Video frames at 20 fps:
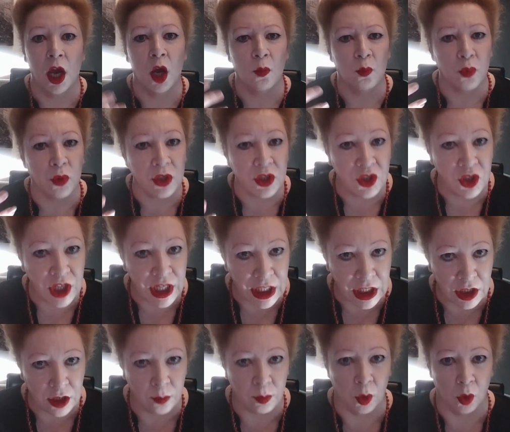
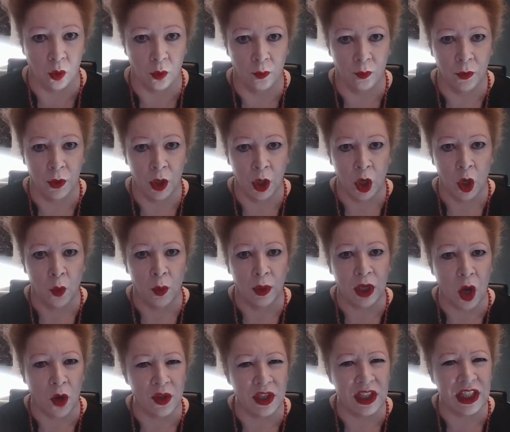predictable. We're
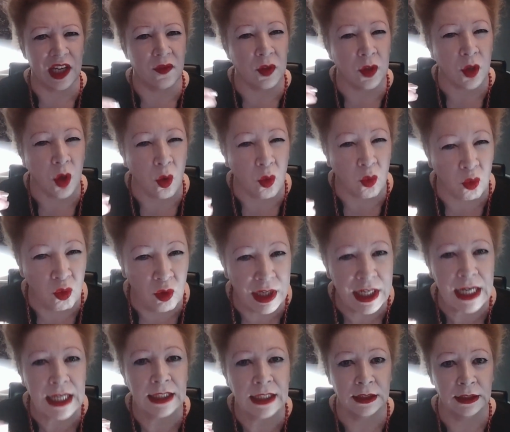going to give it
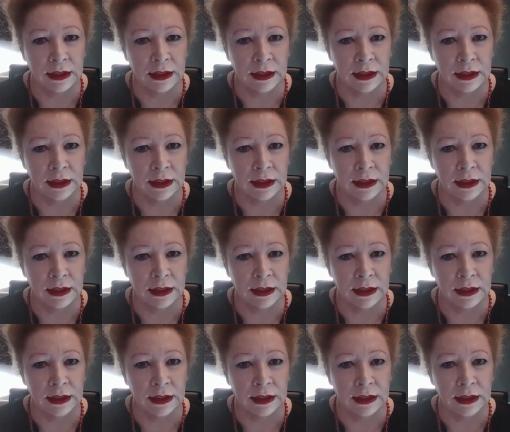rigor,